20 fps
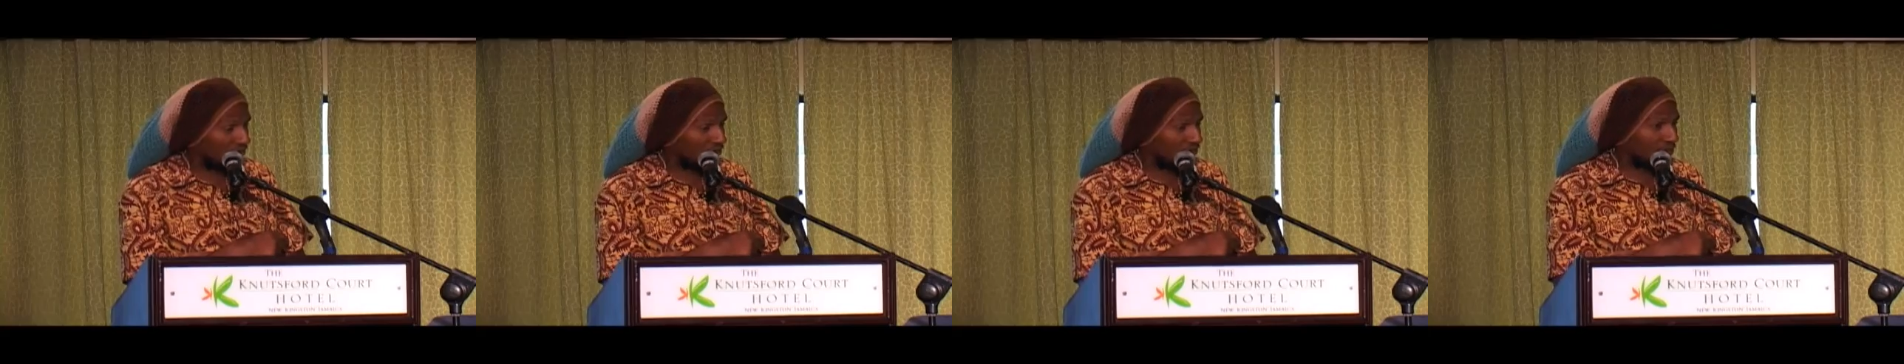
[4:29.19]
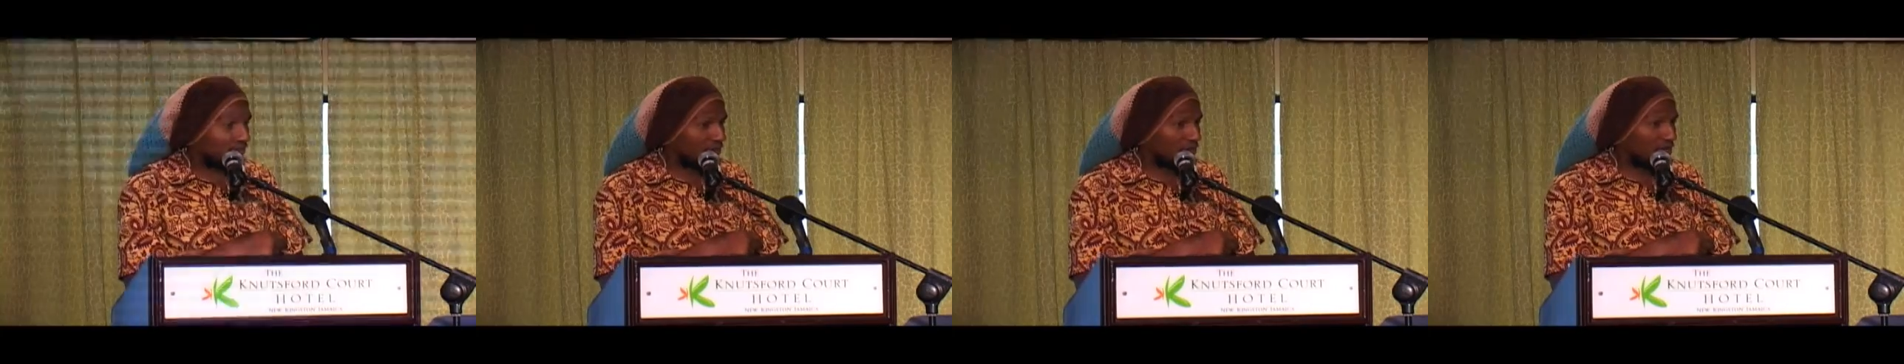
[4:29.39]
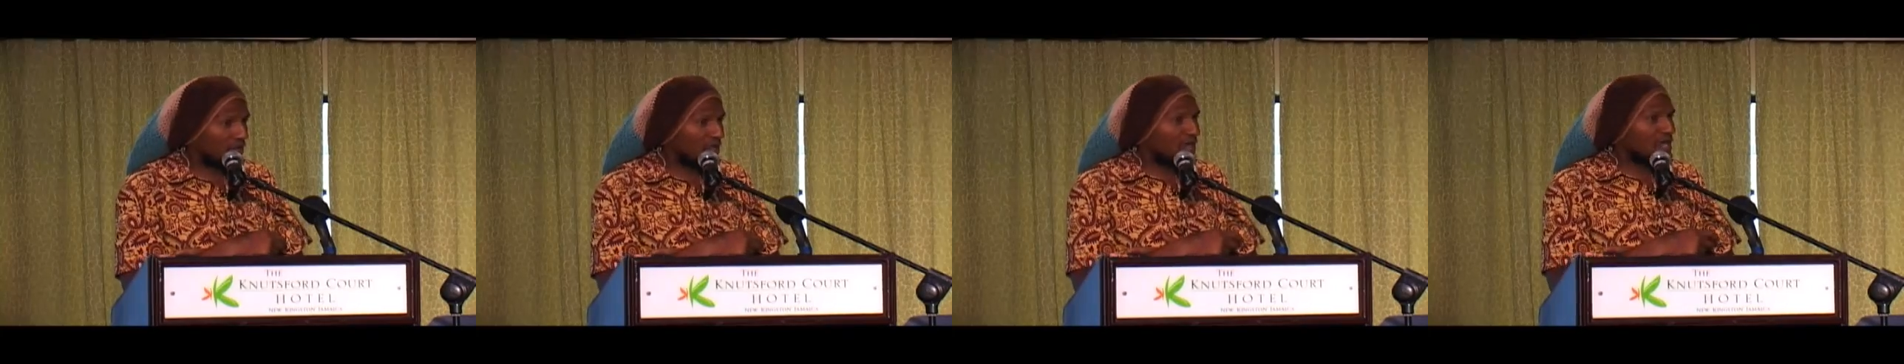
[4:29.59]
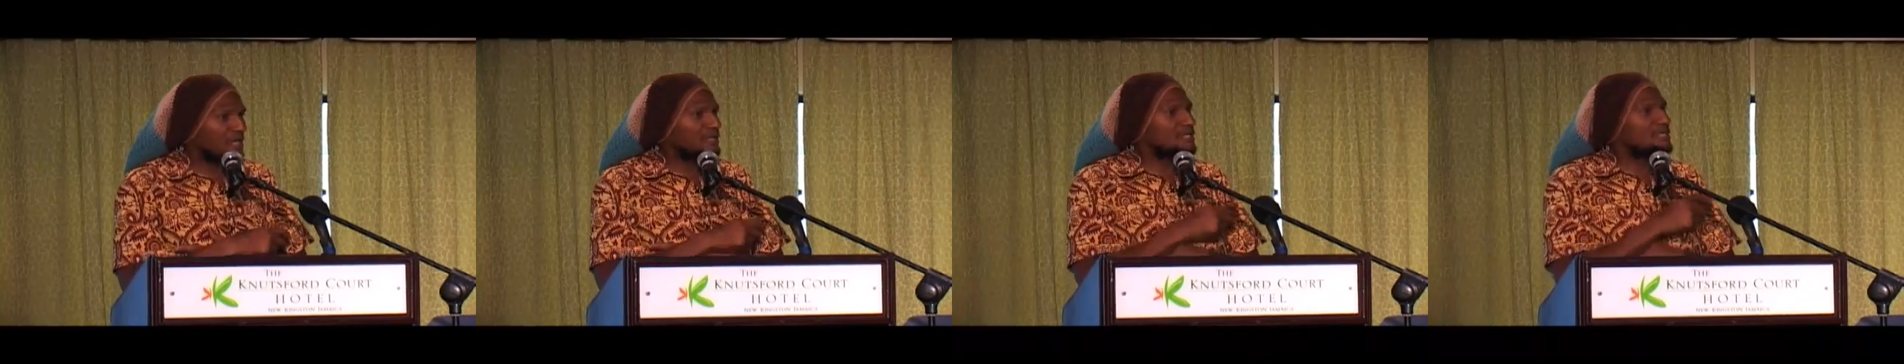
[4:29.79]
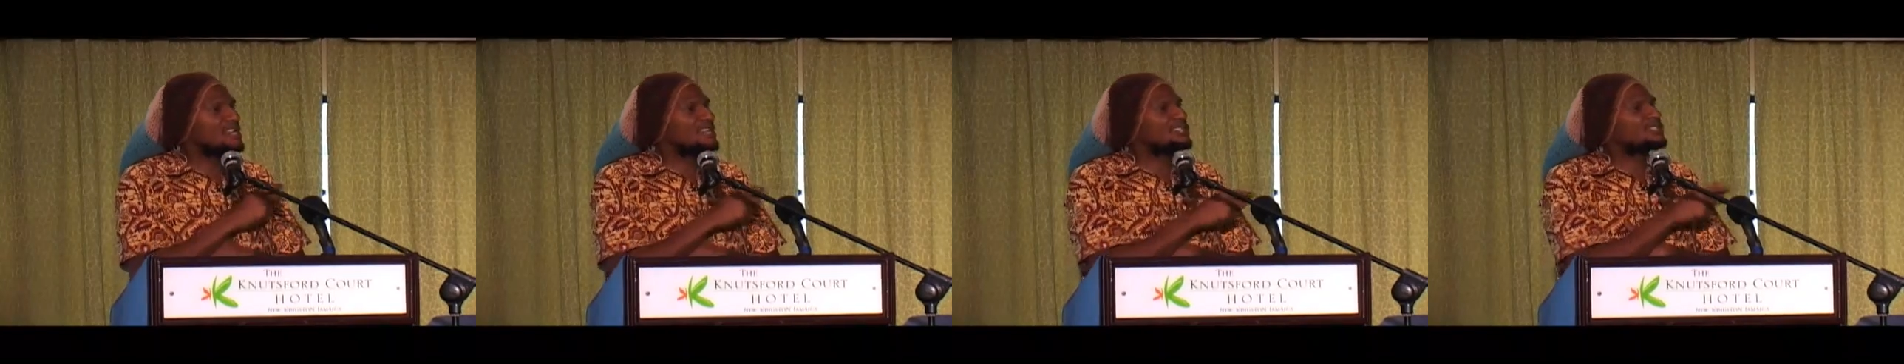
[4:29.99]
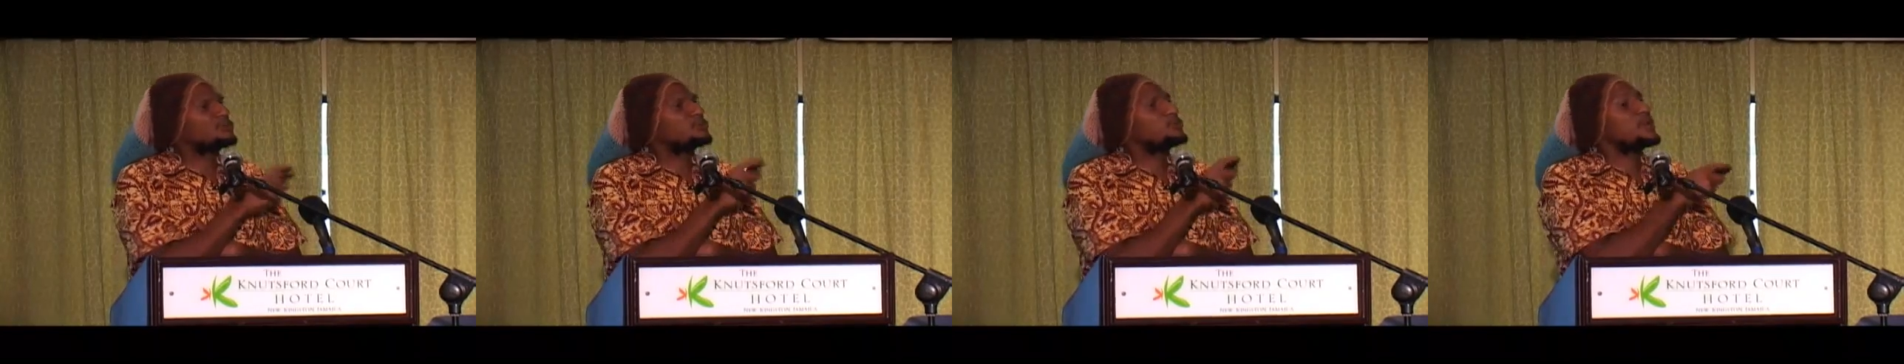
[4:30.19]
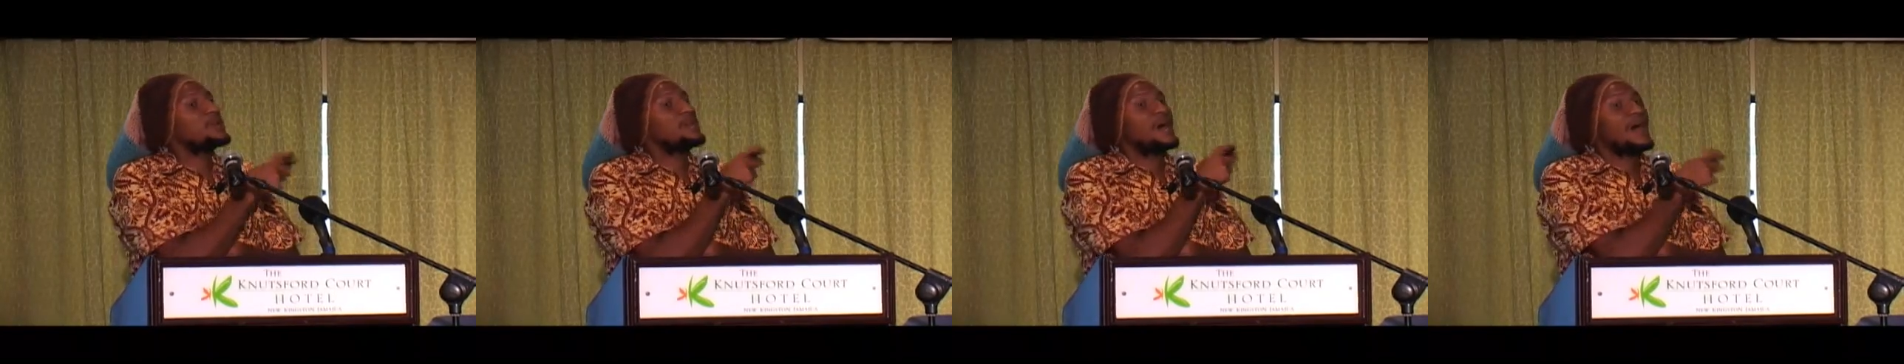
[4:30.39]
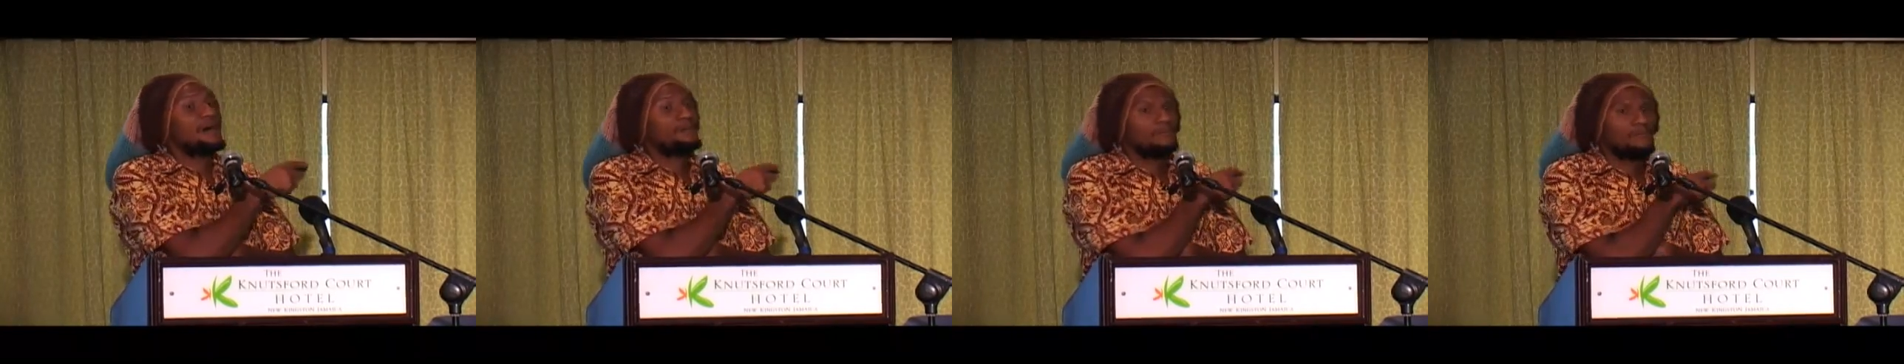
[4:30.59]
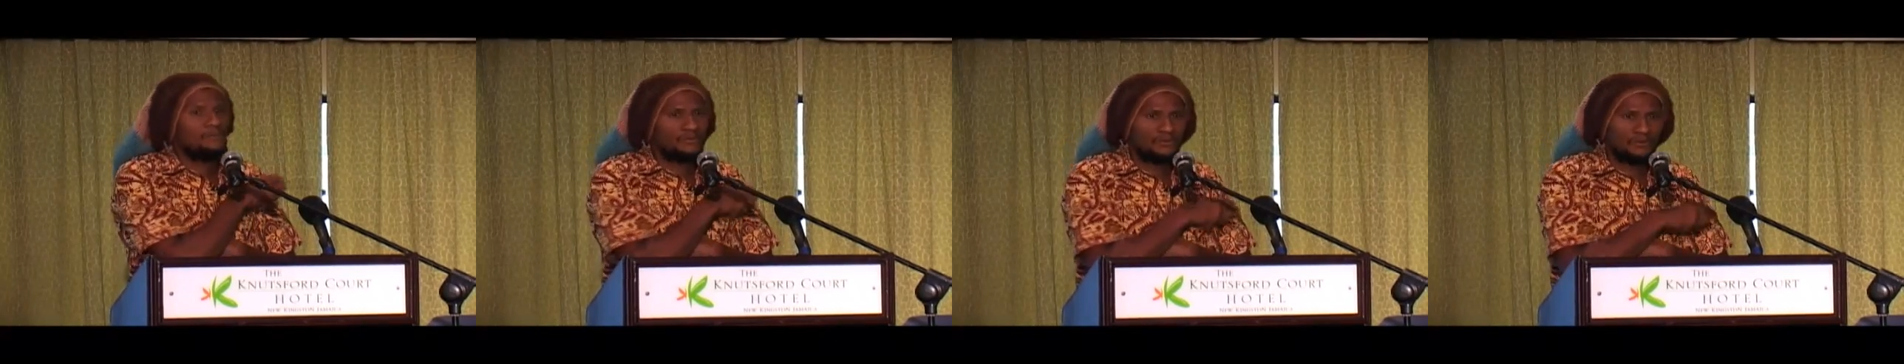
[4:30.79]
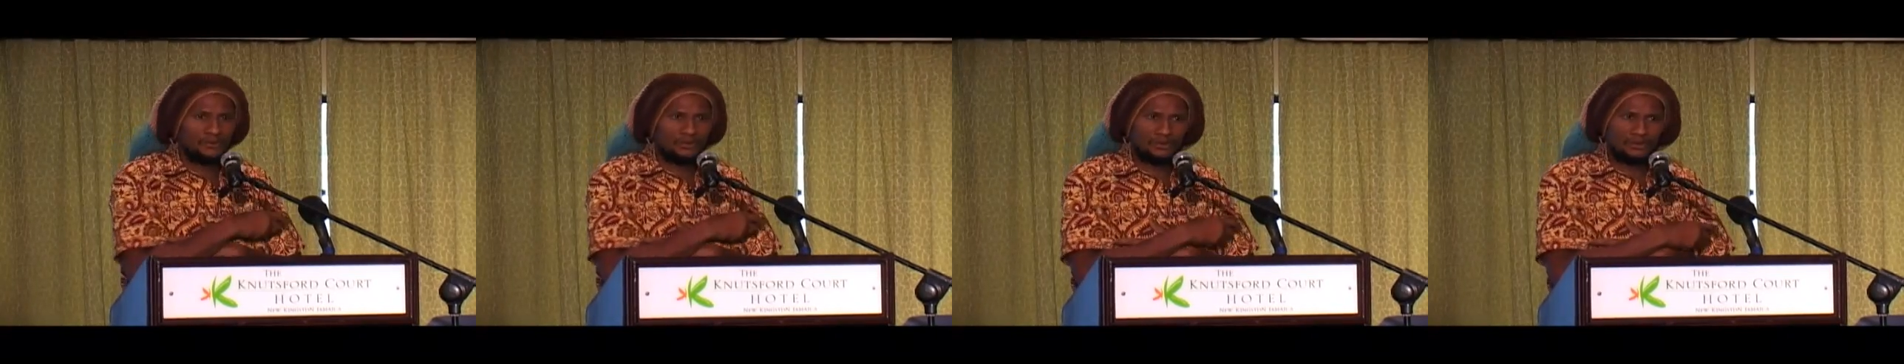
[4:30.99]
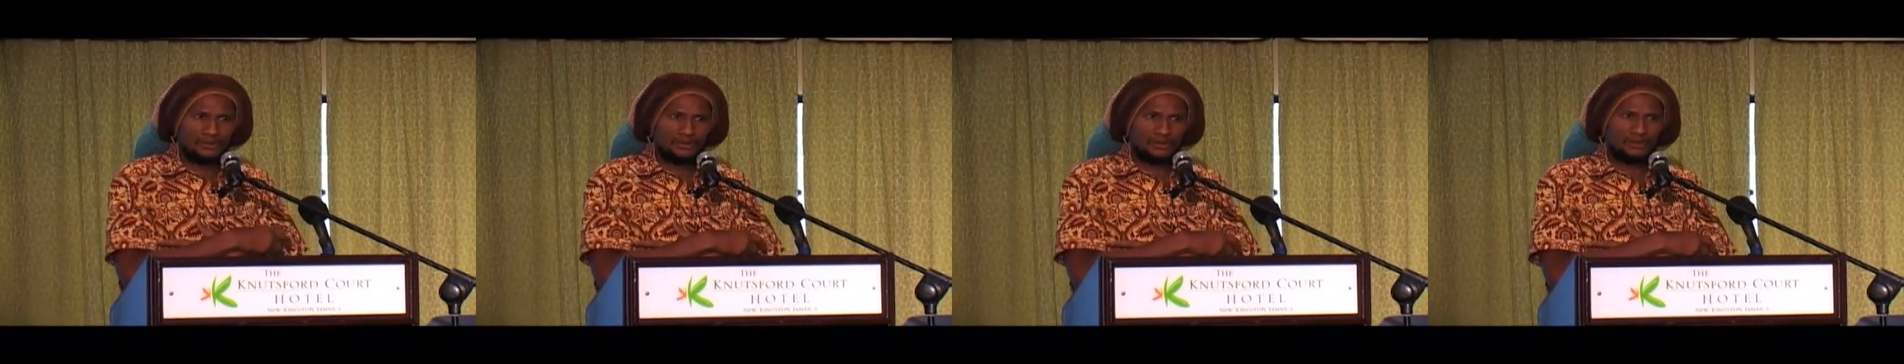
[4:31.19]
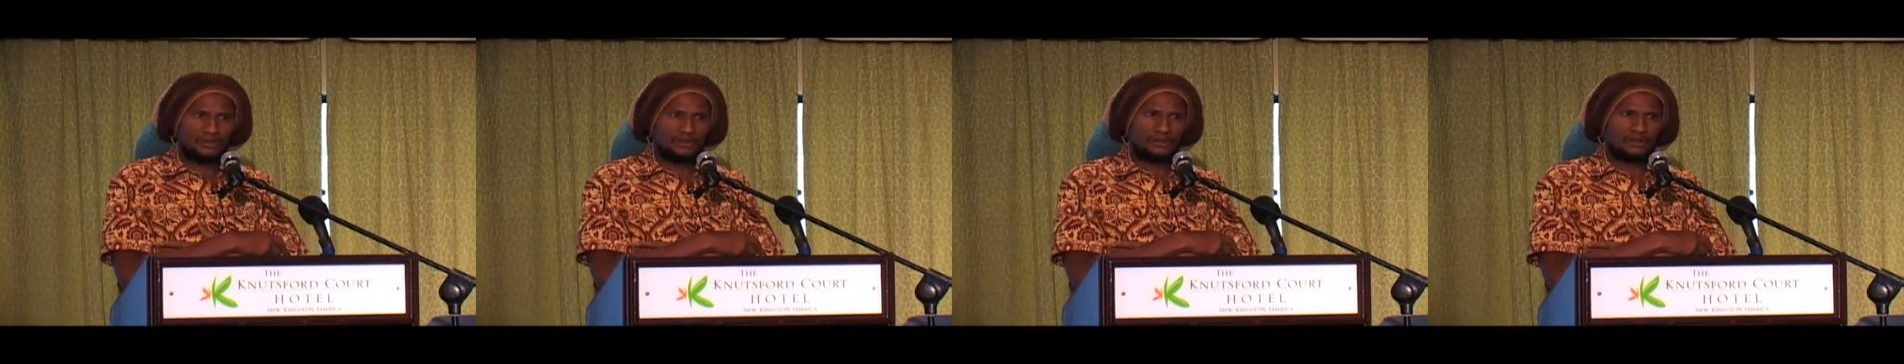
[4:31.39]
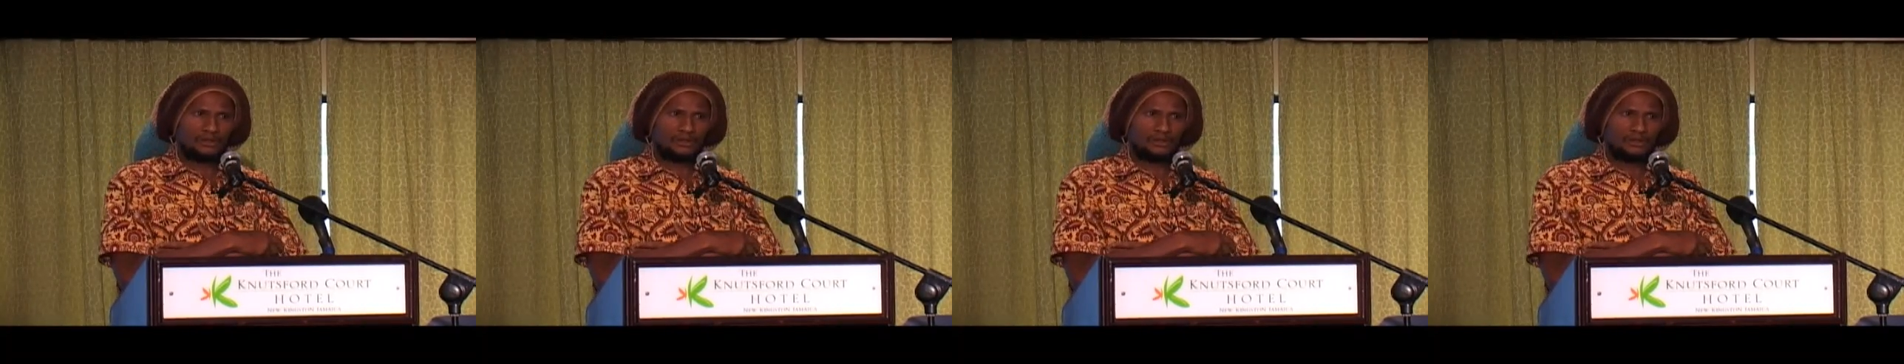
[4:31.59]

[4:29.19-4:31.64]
here. This will happen.